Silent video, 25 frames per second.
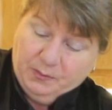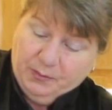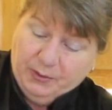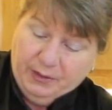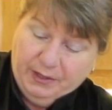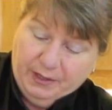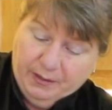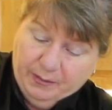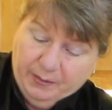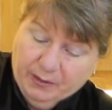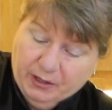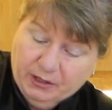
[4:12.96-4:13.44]

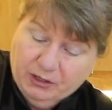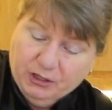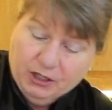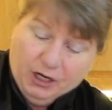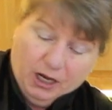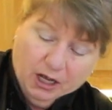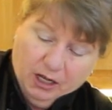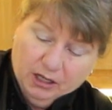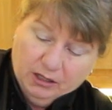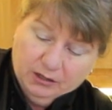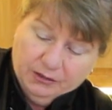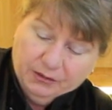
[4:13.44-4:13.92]
pretty much
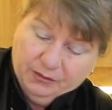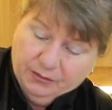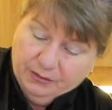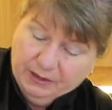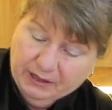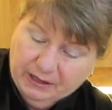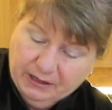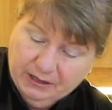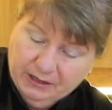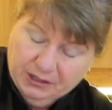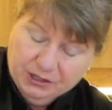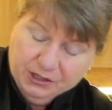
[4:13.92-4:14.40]
all you
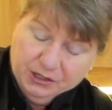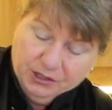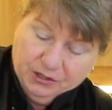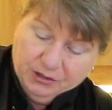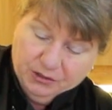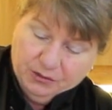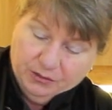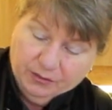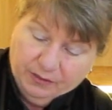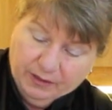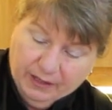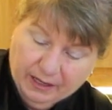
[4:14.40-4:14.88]
need to
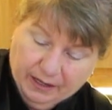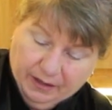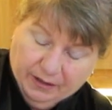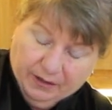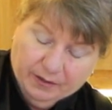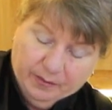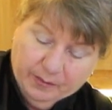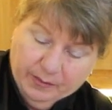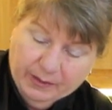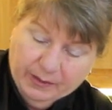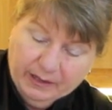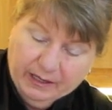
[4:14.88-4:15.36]
do
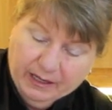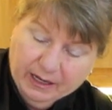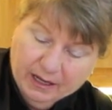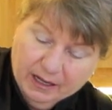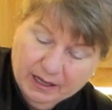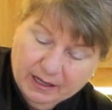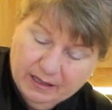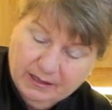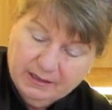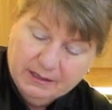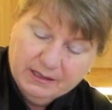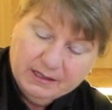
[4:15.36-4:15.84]
there,
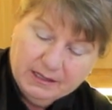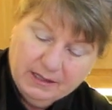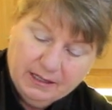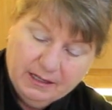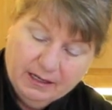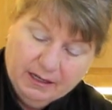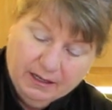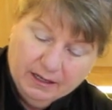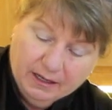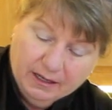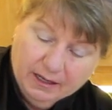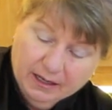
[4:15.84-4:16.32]
because
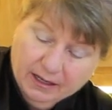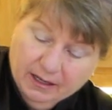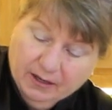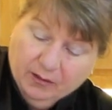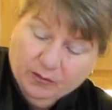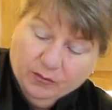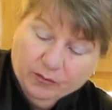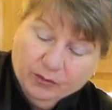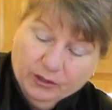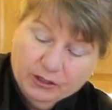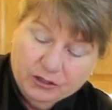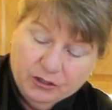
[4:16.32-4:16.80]

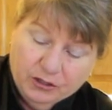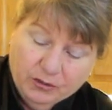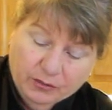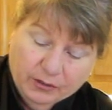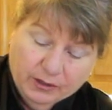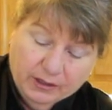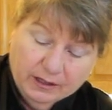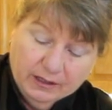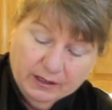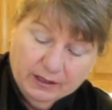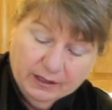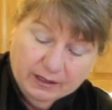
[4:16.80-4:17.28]
we're
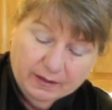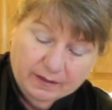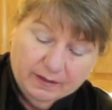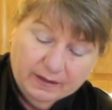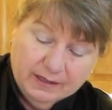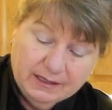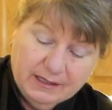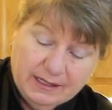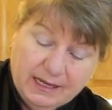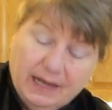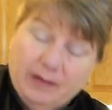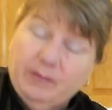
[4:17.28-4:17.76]
doing
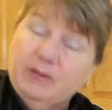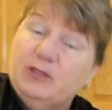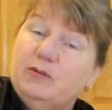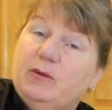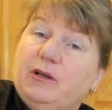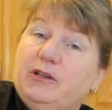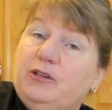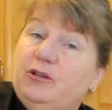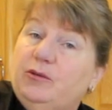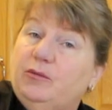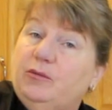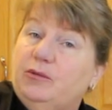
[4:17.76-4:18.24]
the same as
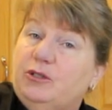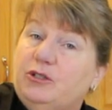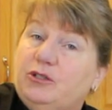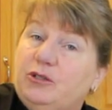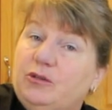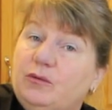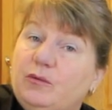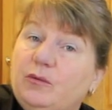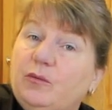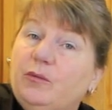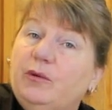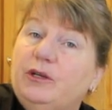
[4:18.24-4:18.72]
what you would
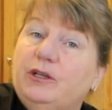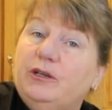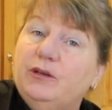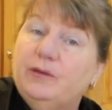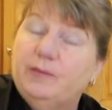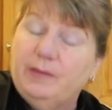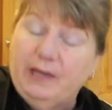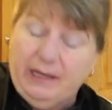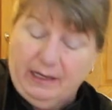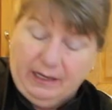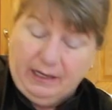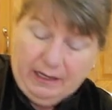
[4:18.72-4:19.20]
do when
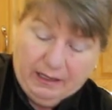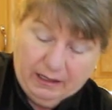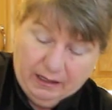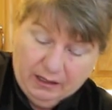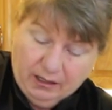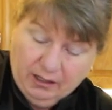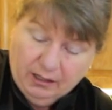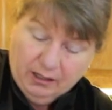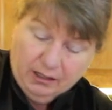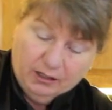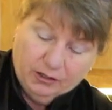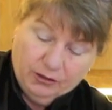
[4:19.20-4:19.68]
you're
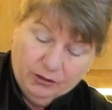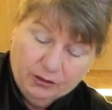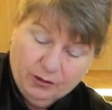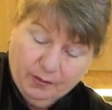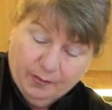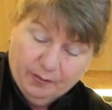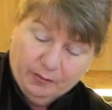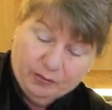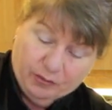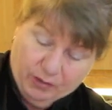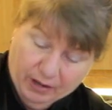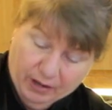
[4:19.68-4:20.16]
making
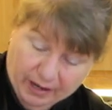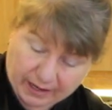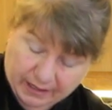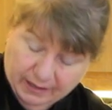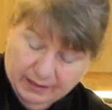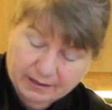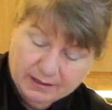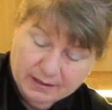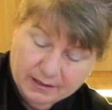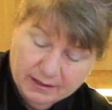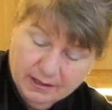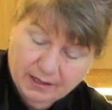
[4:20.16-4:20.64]
your
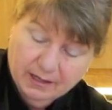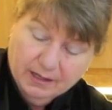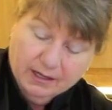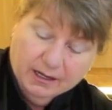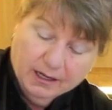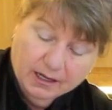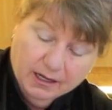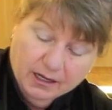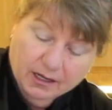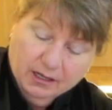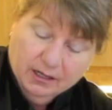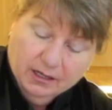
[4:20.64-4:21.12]
bread.
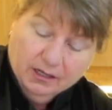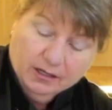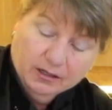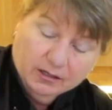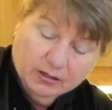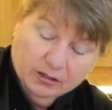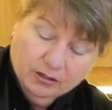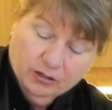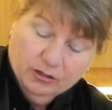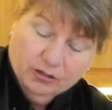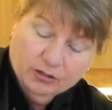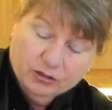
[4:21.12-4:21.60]

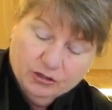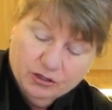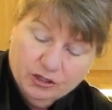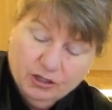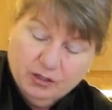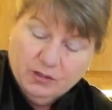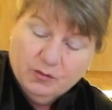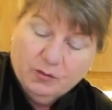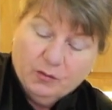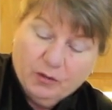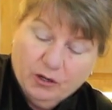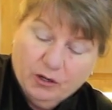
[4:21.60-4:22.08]
You're
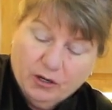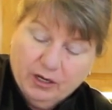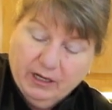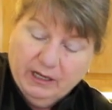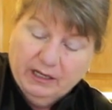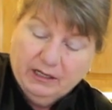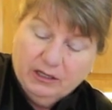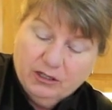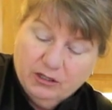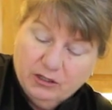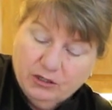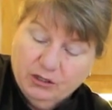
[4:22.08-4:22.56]
just
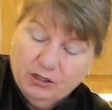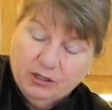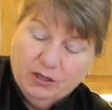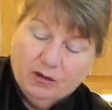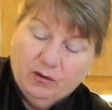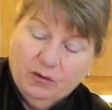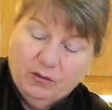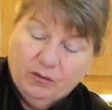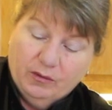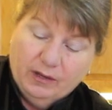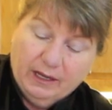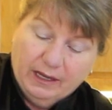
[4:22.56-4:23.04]
working your
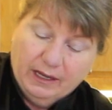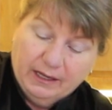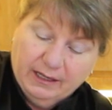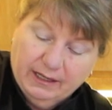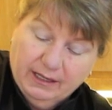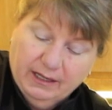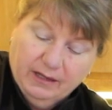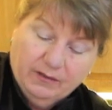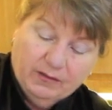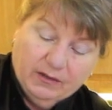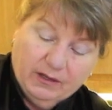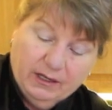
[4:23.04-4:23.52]
dough and
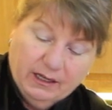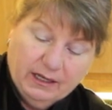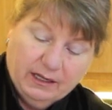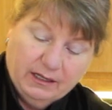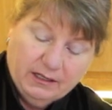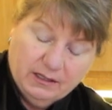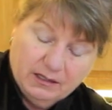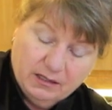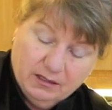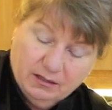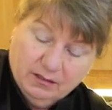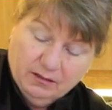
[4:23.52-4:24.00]
giving
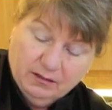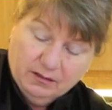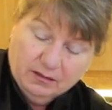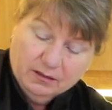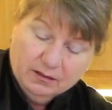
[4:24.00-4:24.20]
it